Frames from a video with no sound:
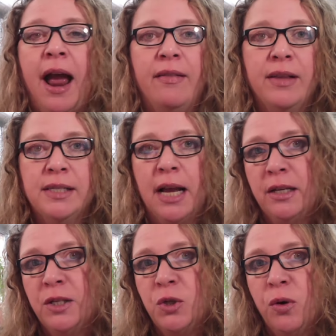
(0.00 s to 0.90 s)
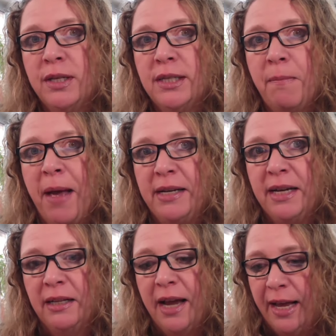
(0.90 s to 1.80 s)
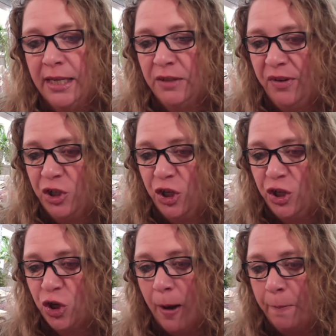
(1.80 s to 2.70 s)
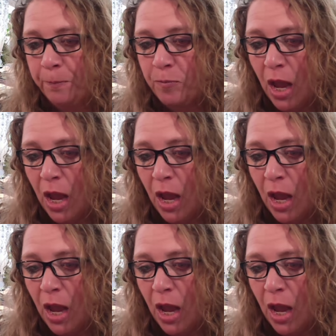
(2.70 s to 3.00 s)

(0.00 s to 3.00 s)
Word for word: And the second store is the Mandela SVG shop.